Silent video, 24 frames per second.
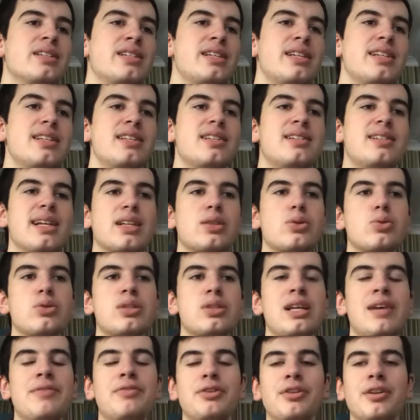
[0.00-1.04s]
season 6 or
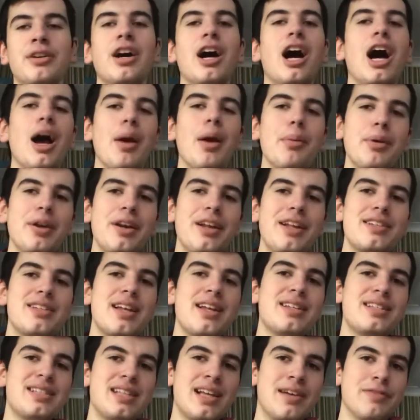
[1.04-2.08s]
7? I'm going to
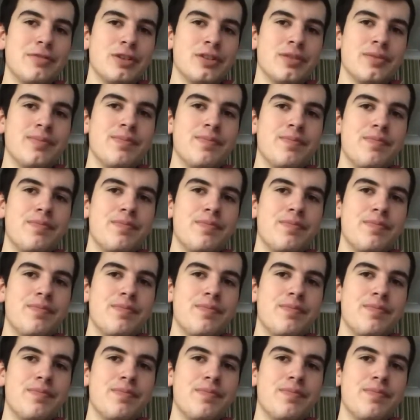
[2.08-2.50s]
say 7.